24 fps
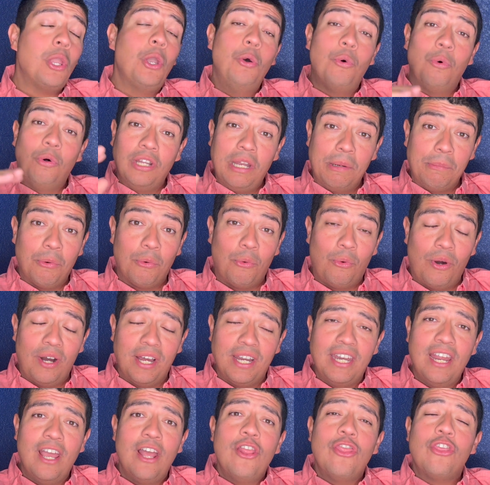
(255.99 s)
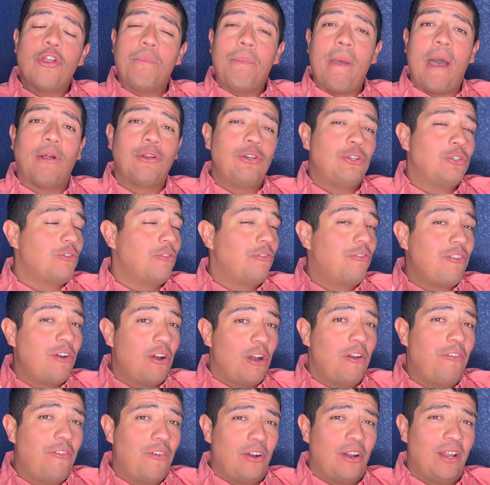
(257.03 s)
Well, number one, their pouches are
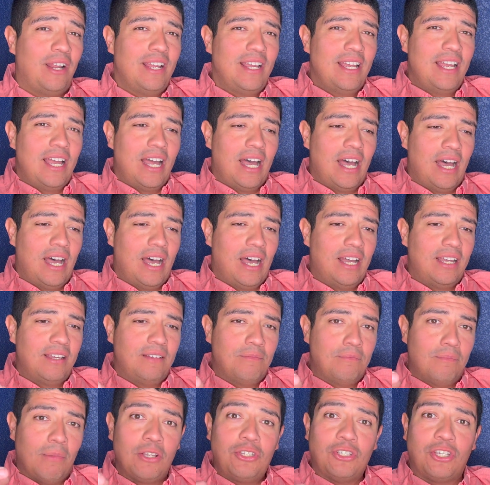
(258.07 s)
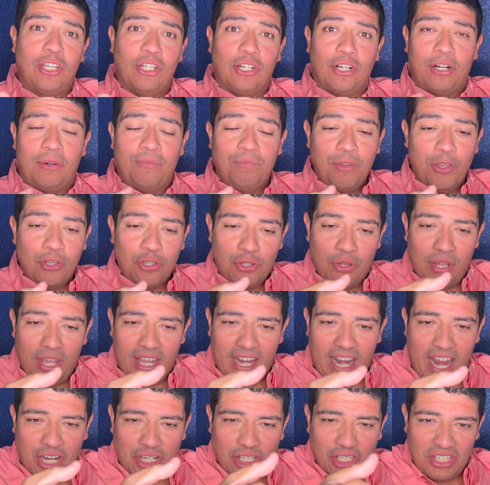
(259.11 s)
very, very muscular. So they can
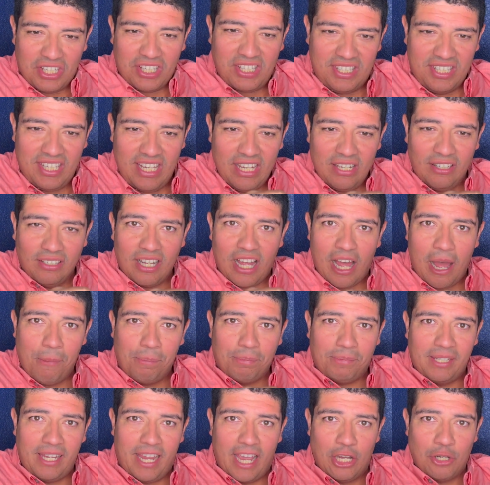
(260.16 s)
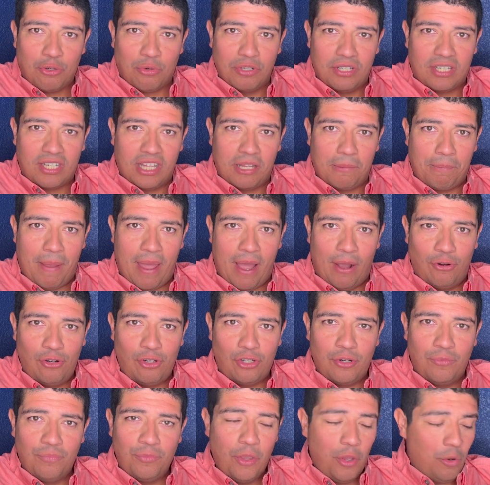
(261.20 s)
actually seal up the entrance to the
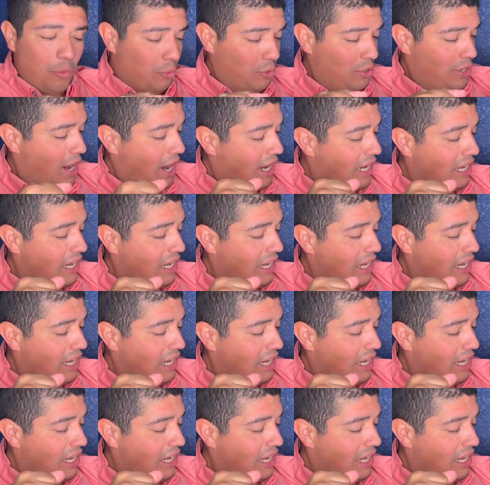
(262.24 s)
pouch where not